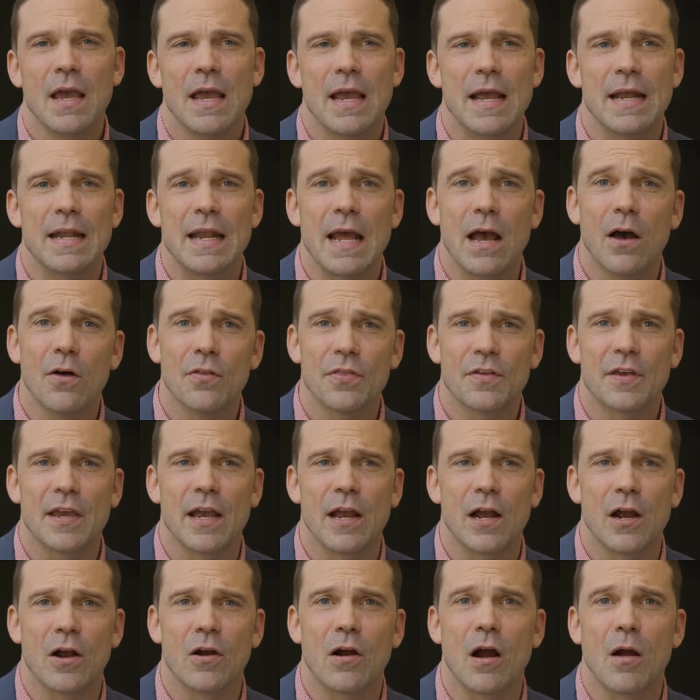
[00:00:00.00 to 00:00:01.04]
In
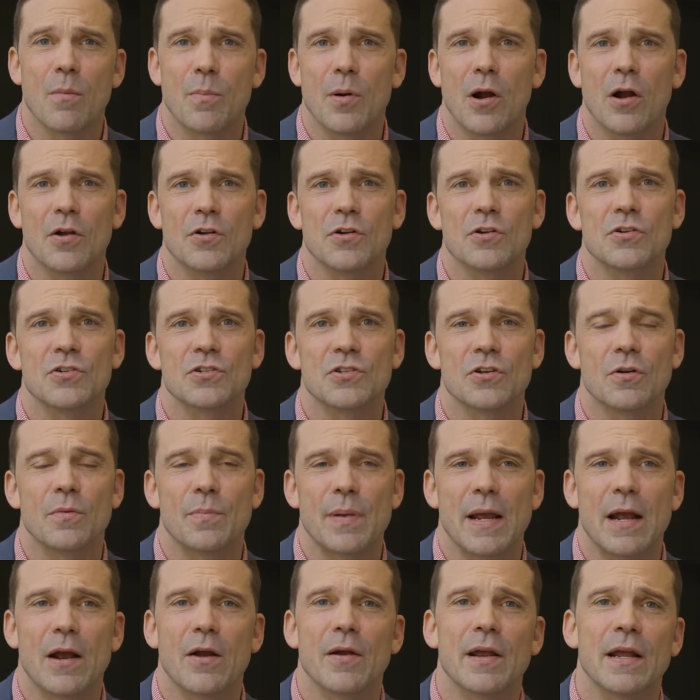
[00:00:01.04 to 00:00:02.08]
healthcare, our partners are
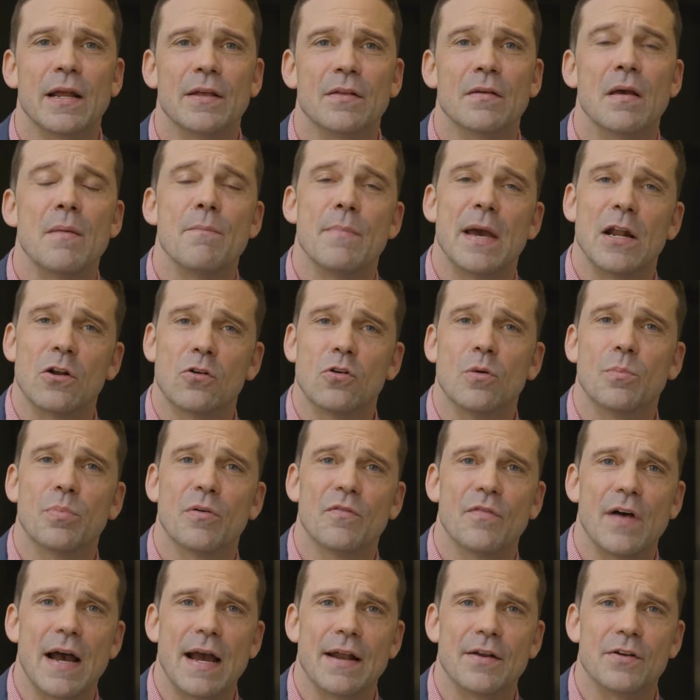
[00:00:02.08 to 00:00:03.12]
pairing medical
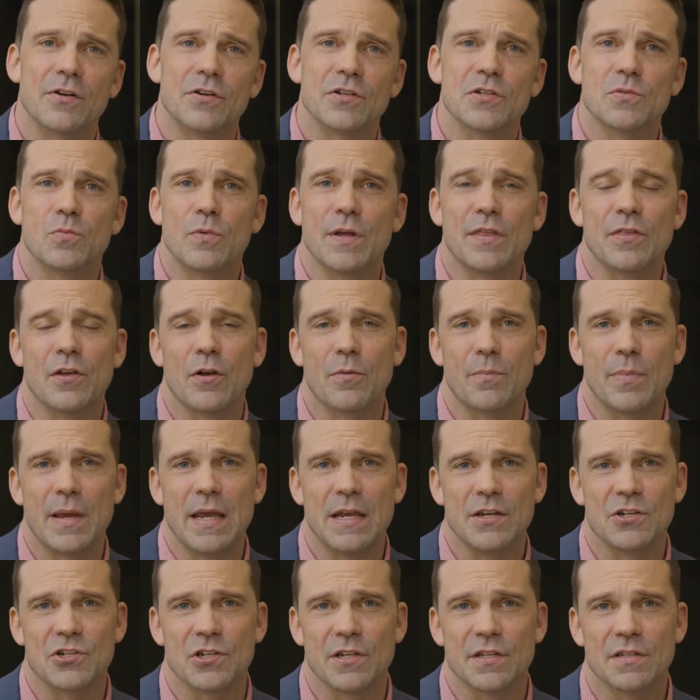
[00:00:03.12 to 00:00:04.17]
providers with their
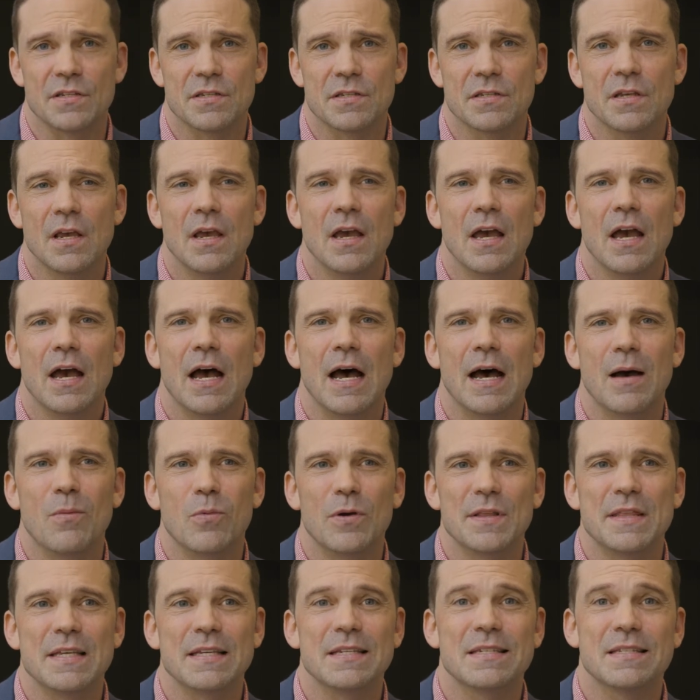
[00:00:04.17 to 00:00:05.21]
patients.
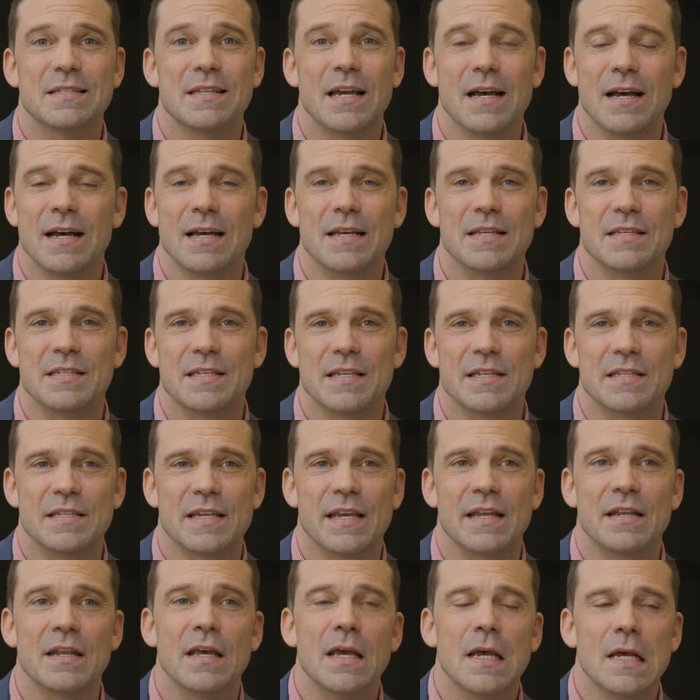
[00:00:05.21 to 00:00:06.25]
What this does is
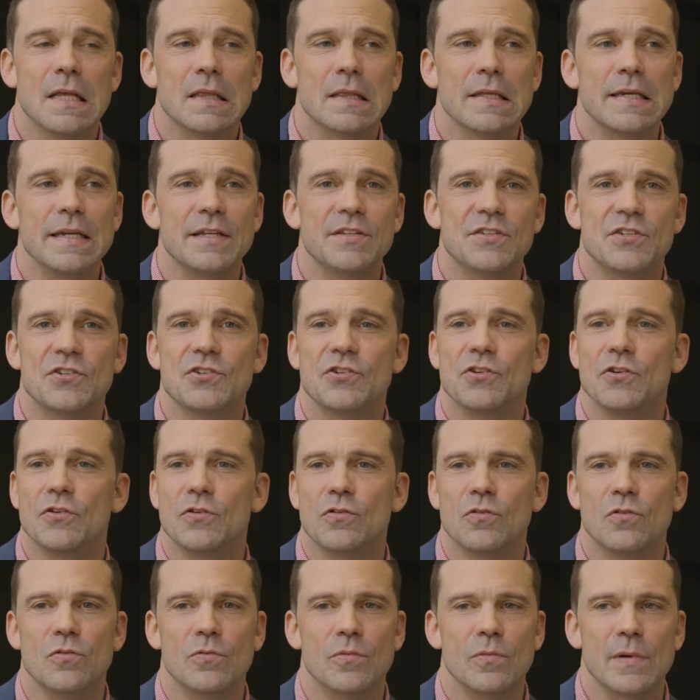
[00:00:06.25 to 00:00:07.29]
it leads
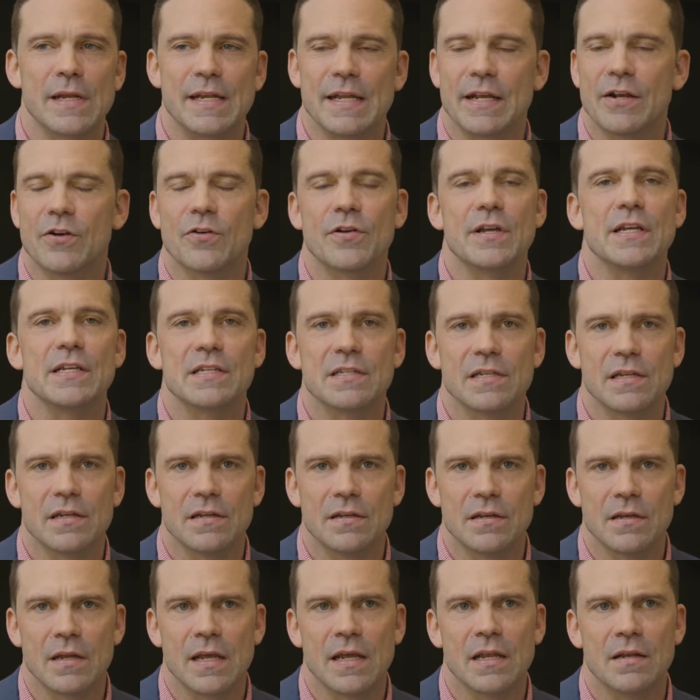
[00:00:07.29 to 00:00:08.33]
to an increase
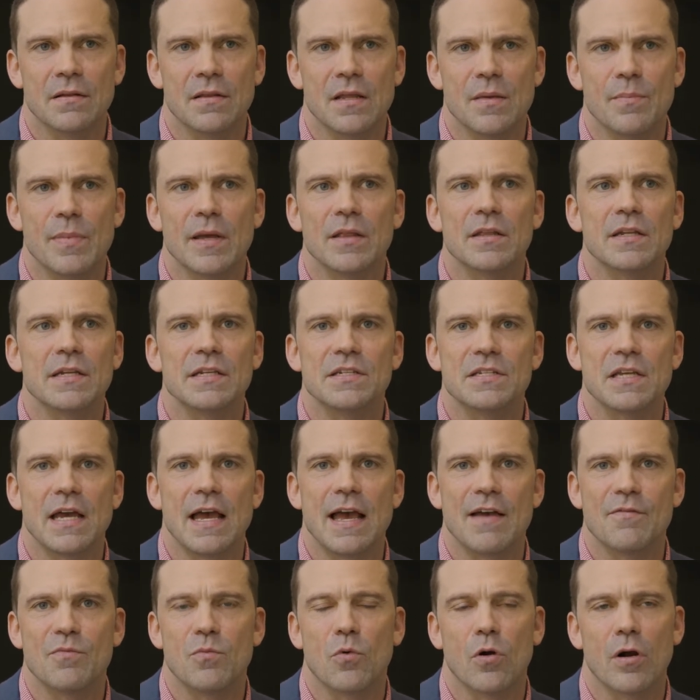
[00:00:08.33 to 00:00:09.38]
in the ability to
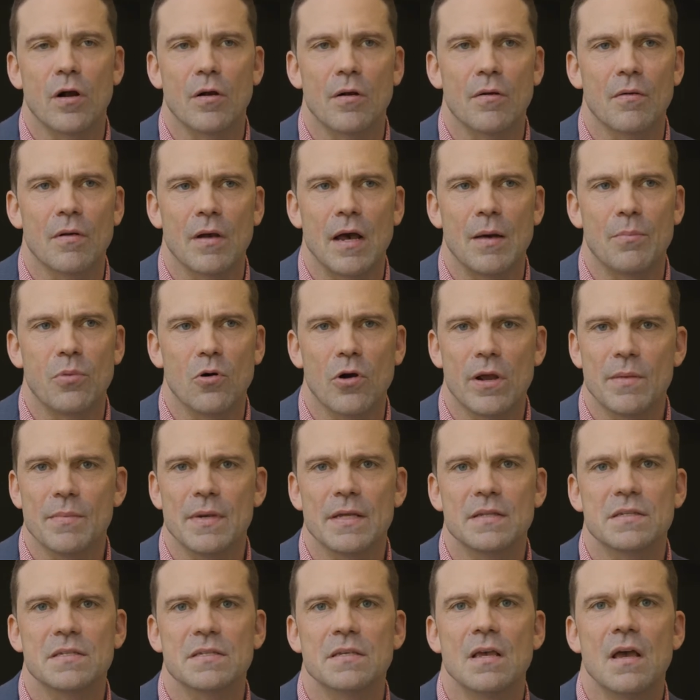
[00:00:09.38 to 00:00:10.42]
have more
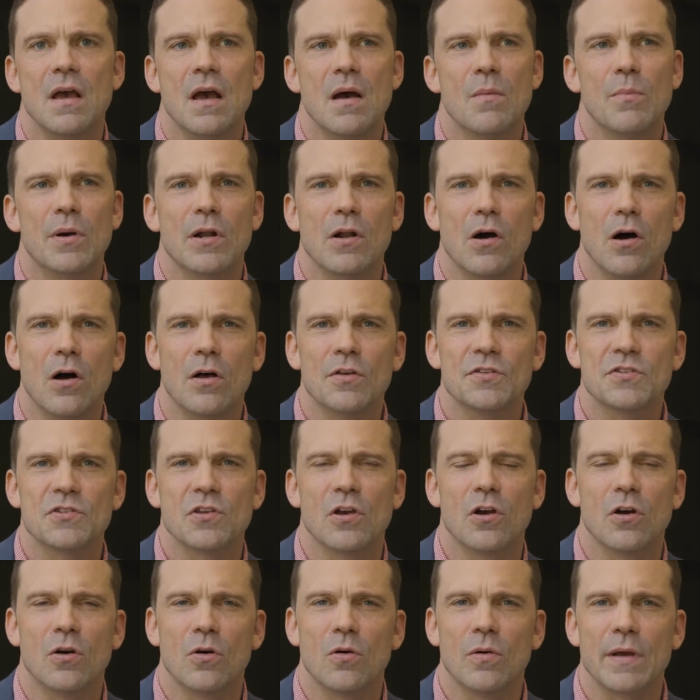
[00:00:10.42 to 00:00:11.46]
appointments, but
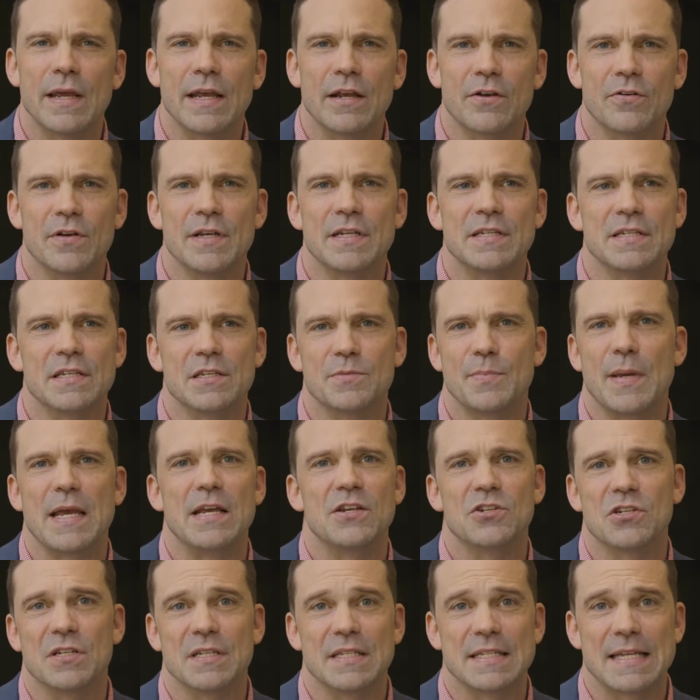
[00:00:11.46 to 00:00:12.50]
also increases
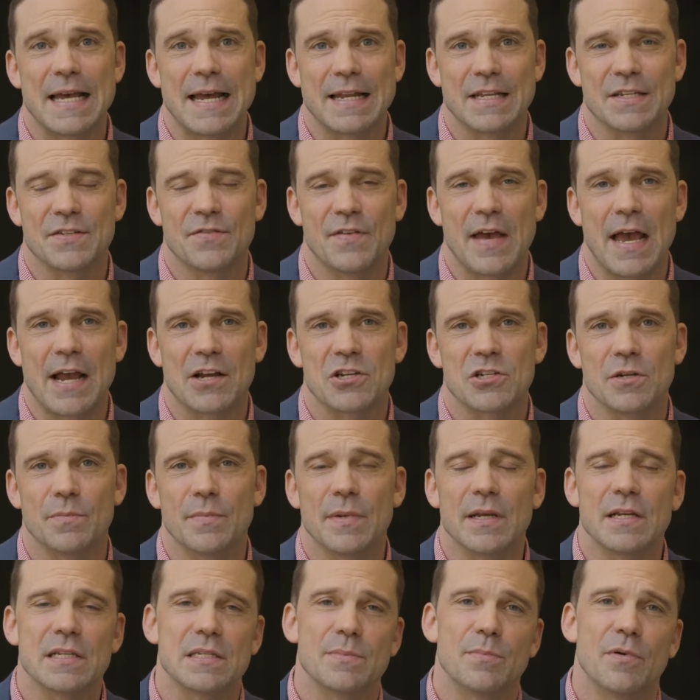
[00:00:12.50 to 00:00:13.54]
patient satisfaction
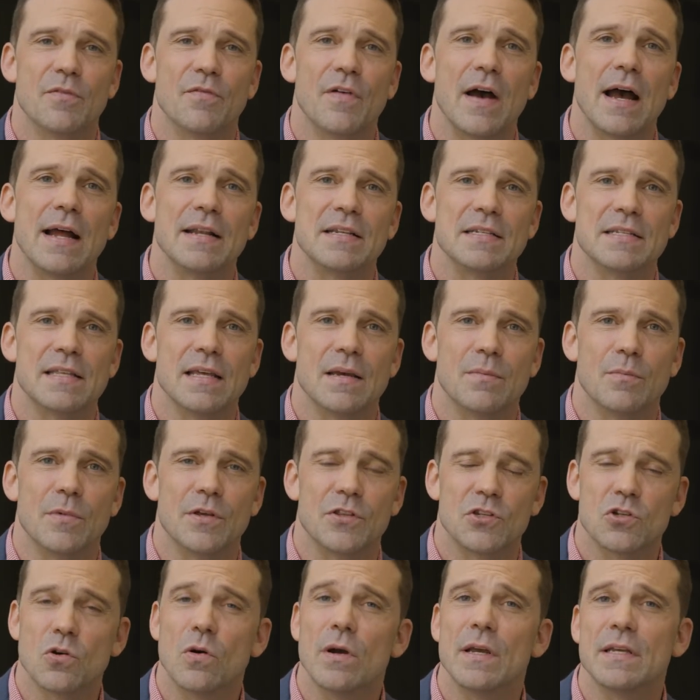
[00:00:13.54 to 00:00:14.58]
because it provides them
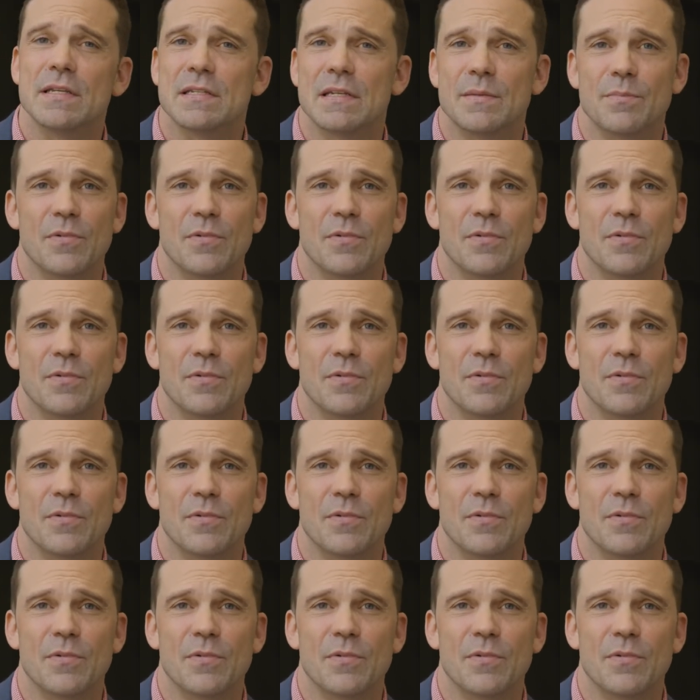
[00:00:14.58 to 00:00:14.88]
with choice and